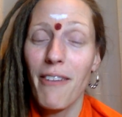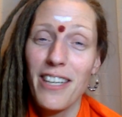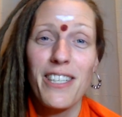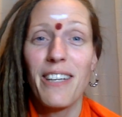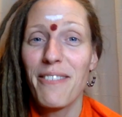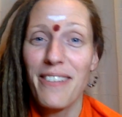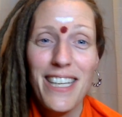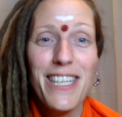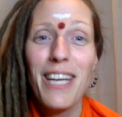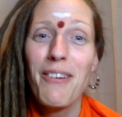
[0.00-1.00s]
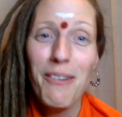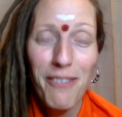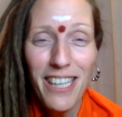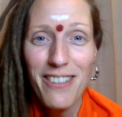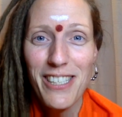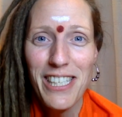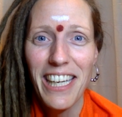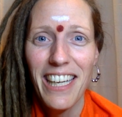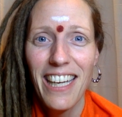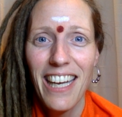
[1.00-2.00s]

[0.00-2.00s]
raising and raising your frequency.